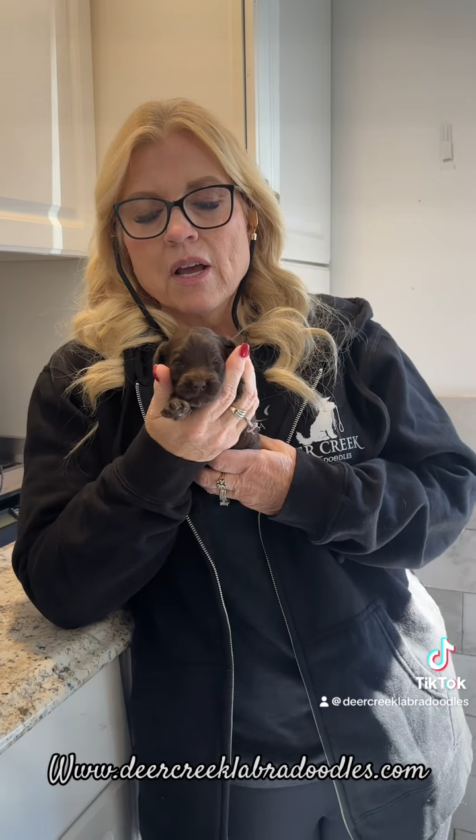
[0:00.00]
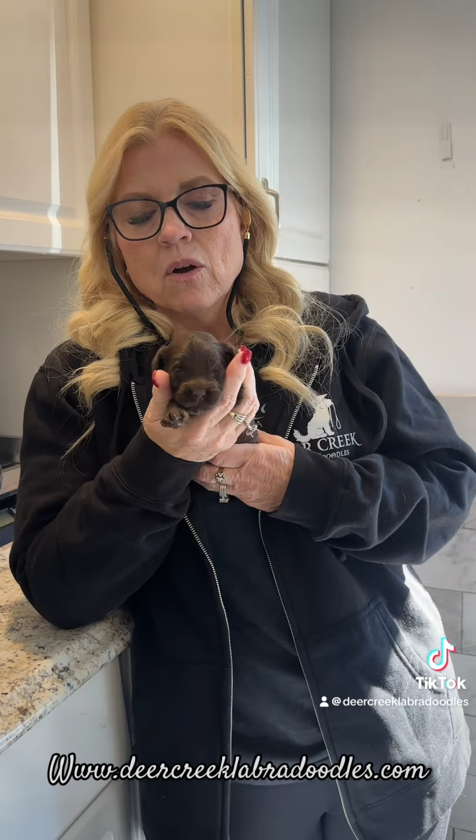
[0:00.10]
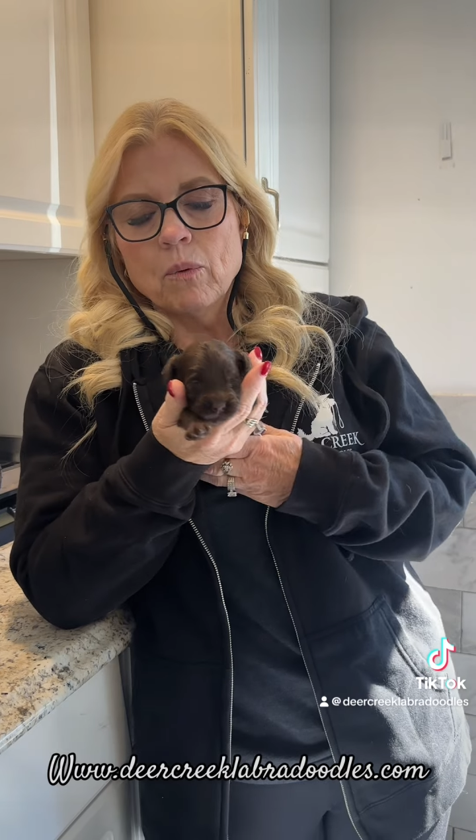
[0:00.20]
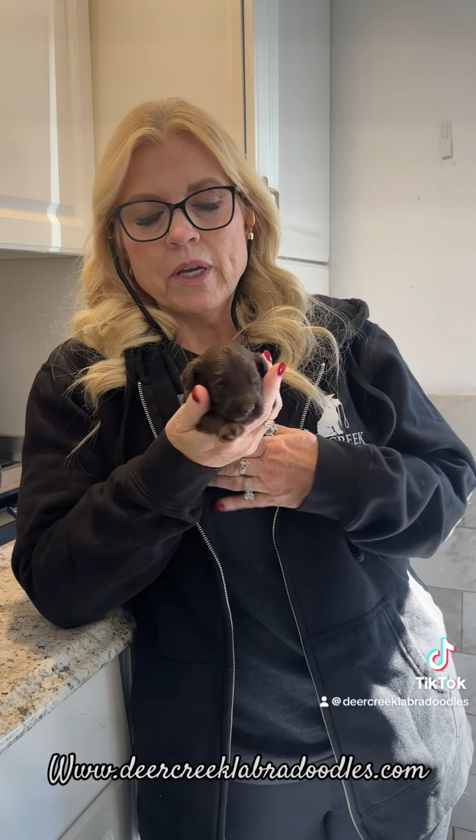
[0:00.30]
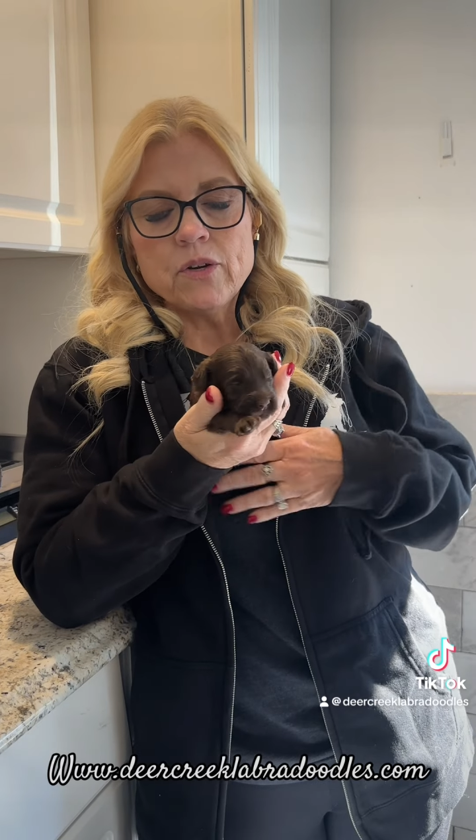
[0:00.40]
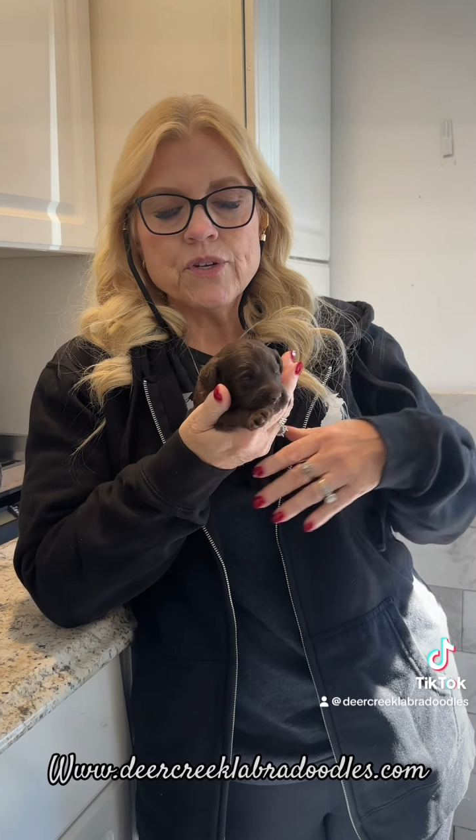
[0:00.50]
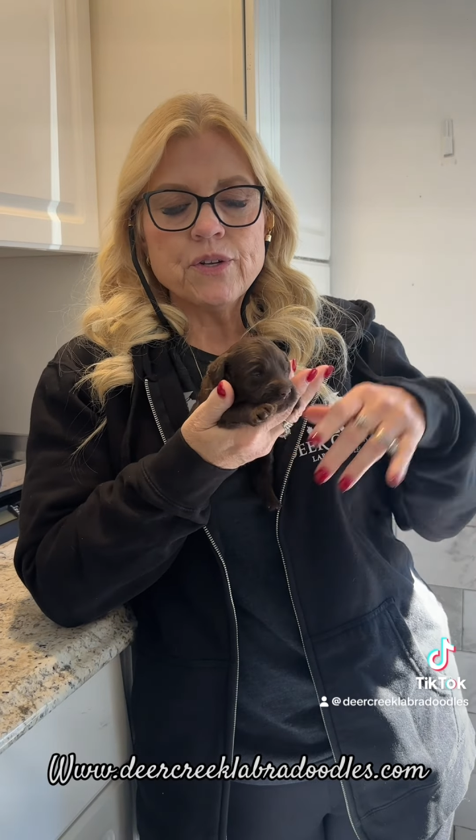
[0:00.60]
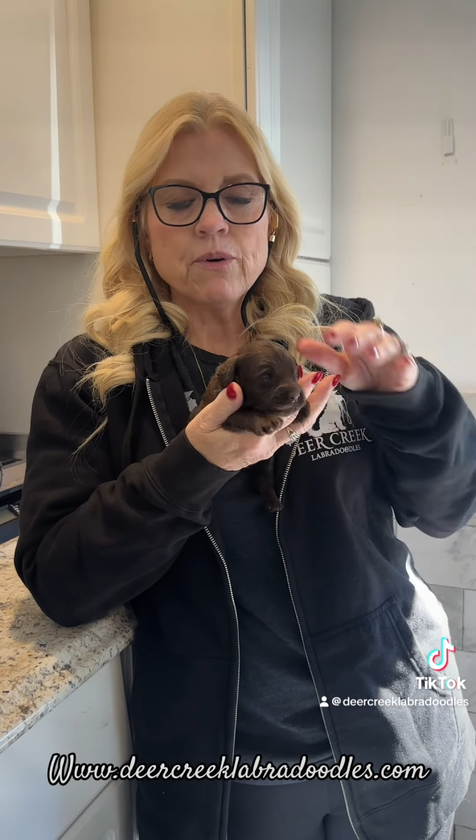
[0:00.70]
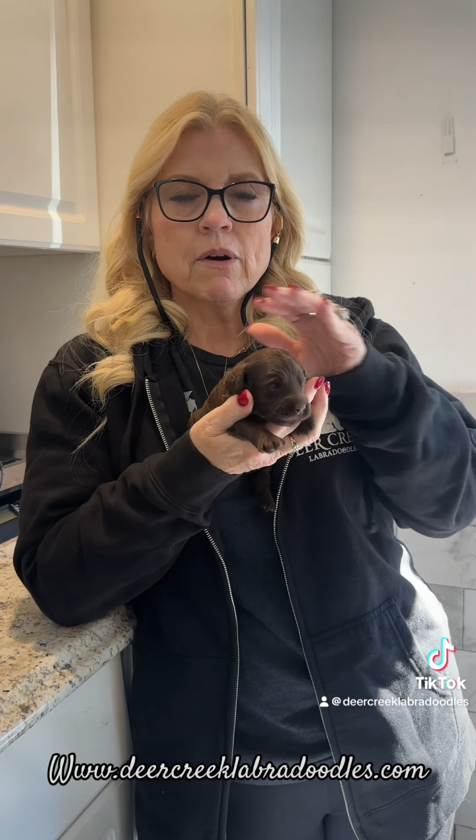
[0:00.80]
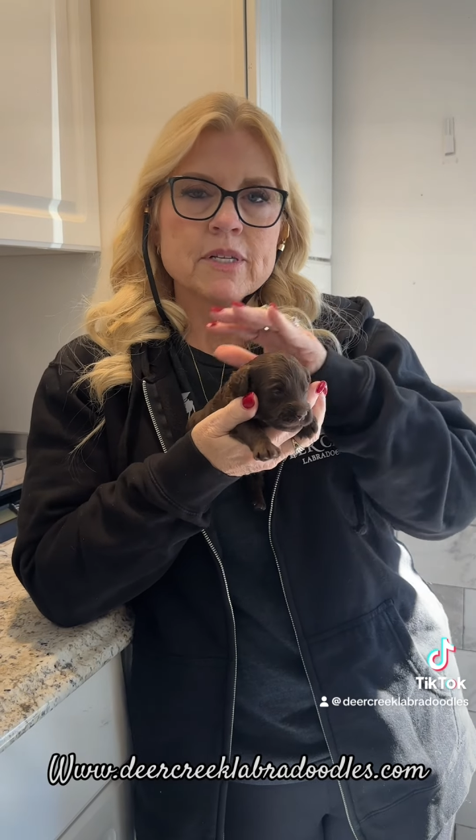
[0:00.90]
We usually
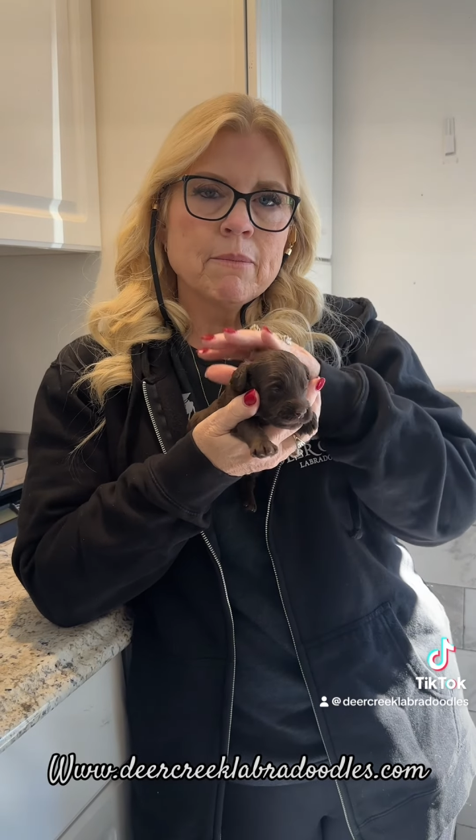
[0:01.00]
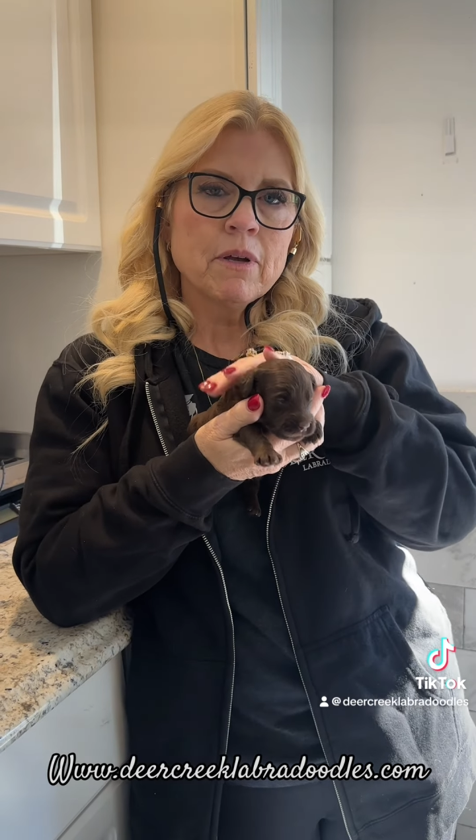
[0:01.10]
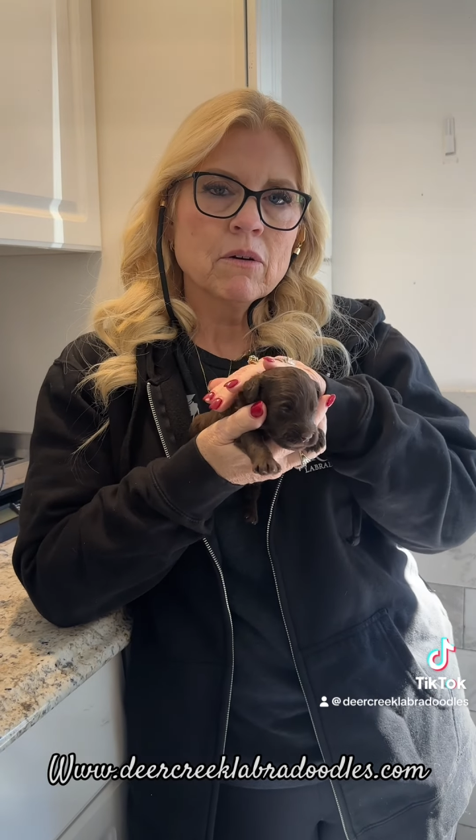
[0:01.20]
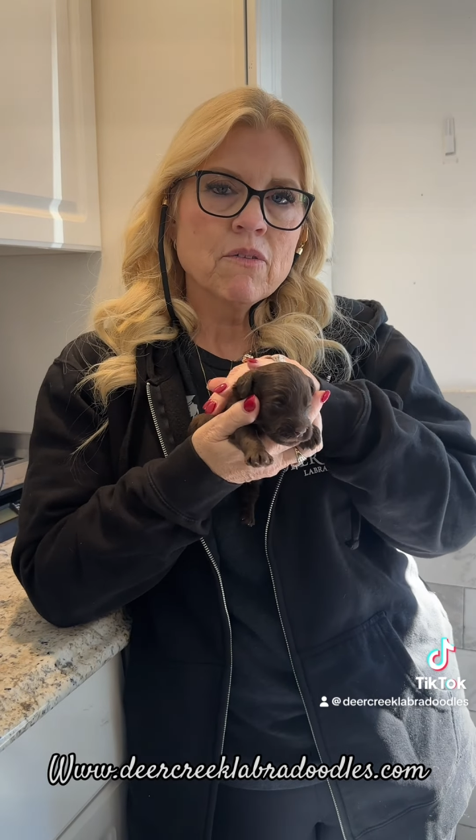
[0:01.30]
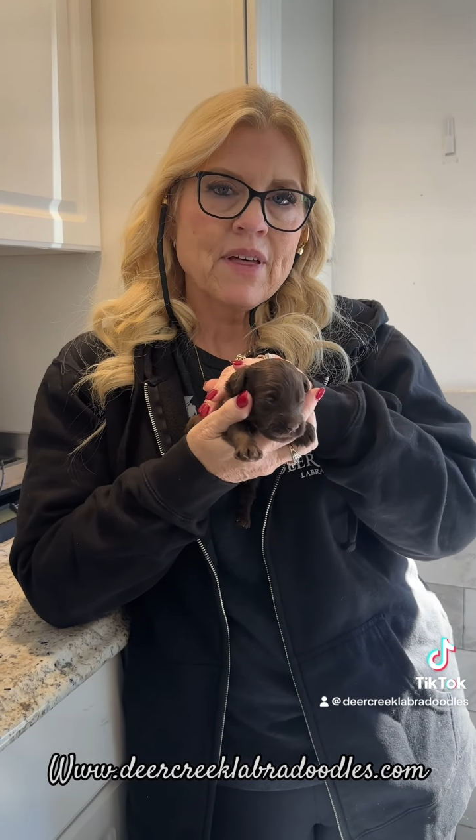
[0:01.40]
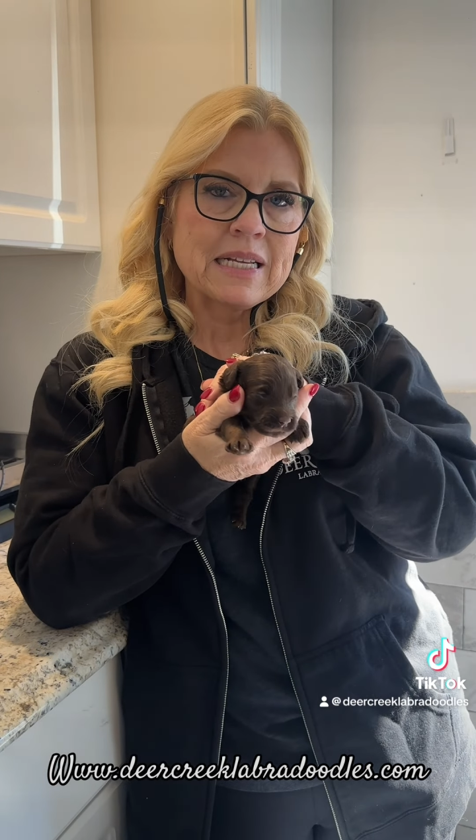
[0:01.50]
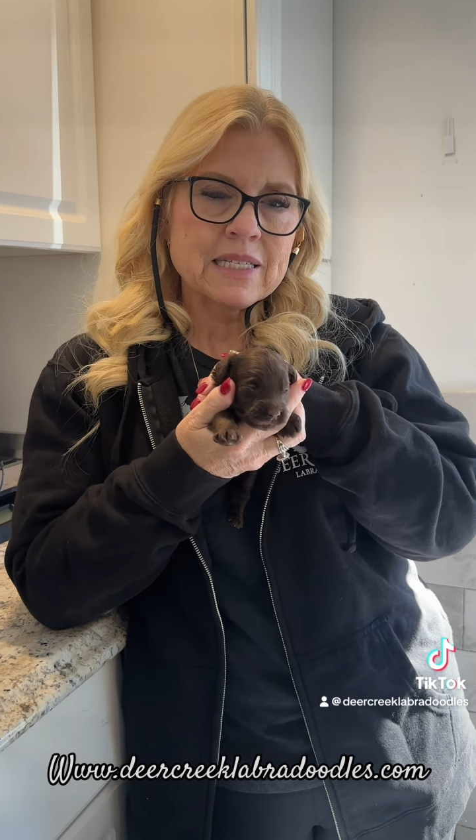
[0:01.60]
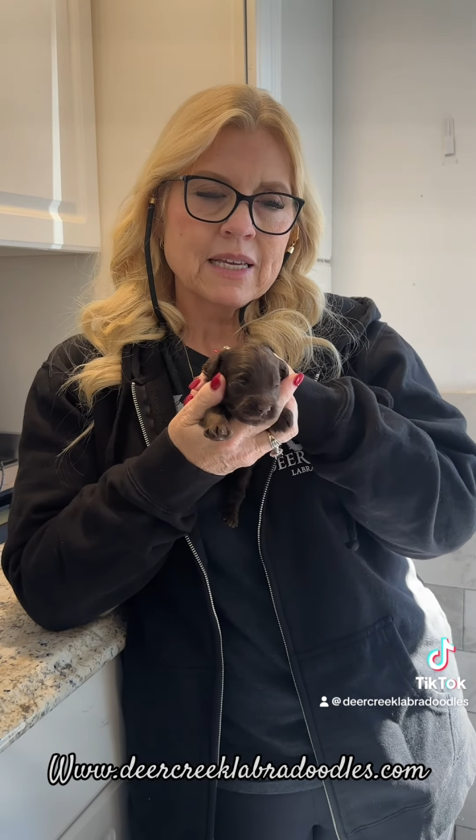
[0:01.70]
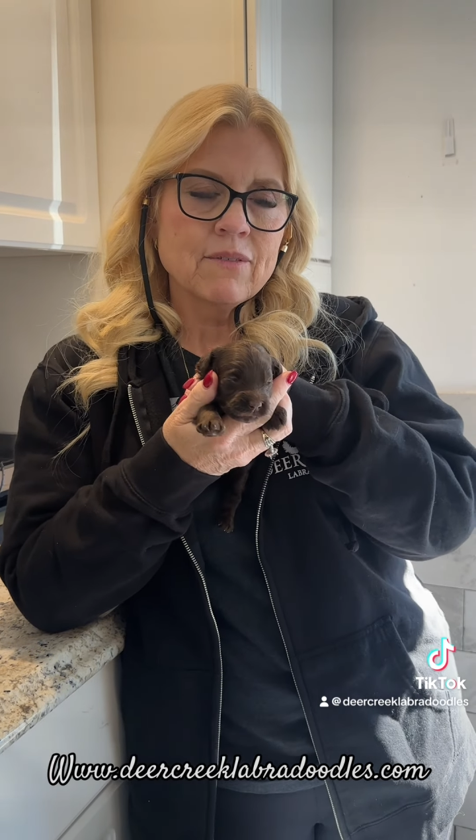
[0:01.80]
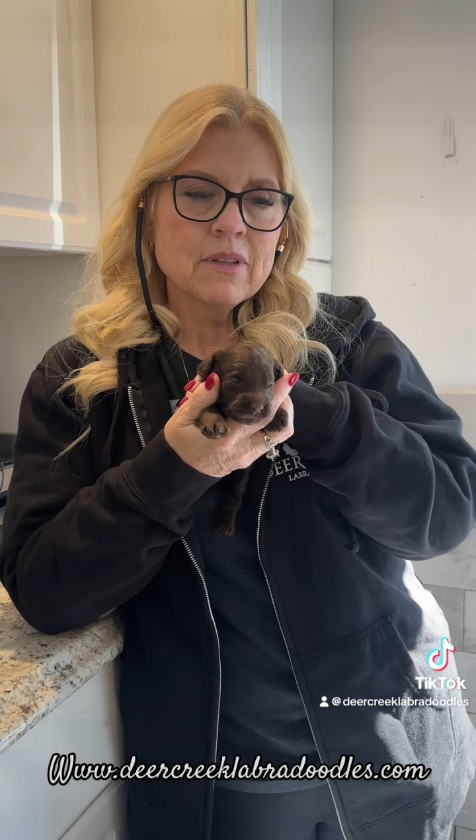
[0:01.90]
do our typical
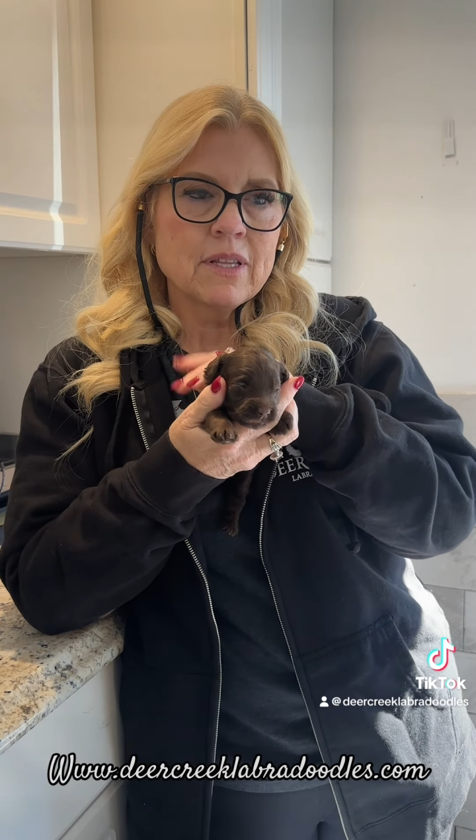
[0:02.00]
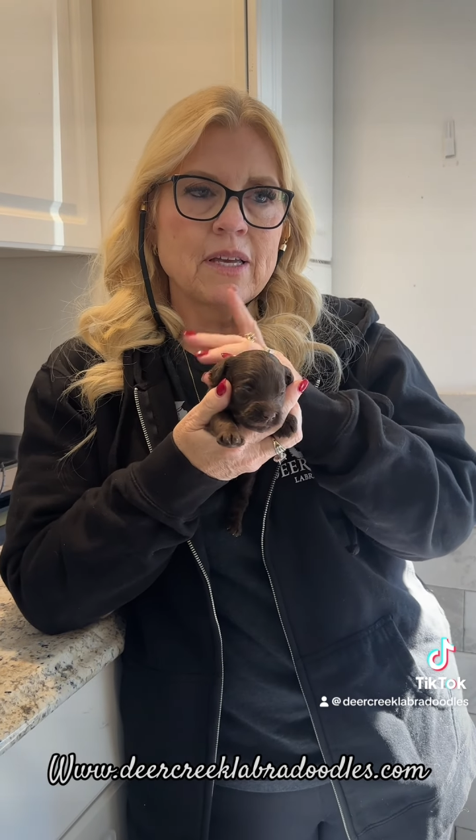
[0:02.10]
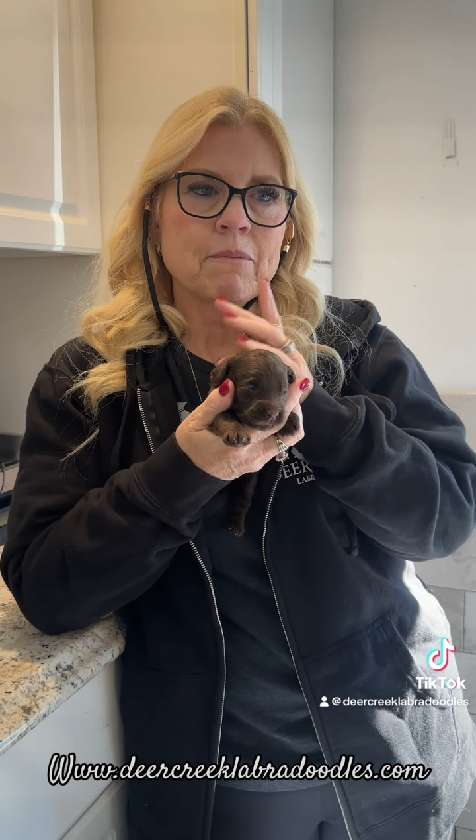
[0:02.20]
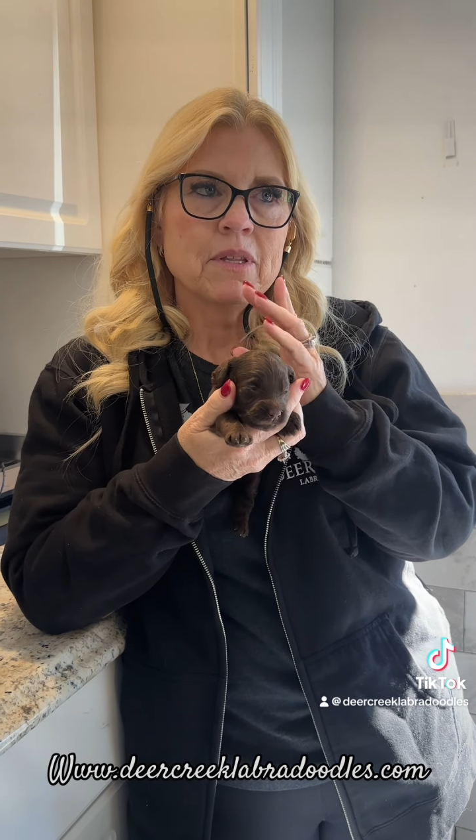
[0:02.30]
Thanksgiving theme,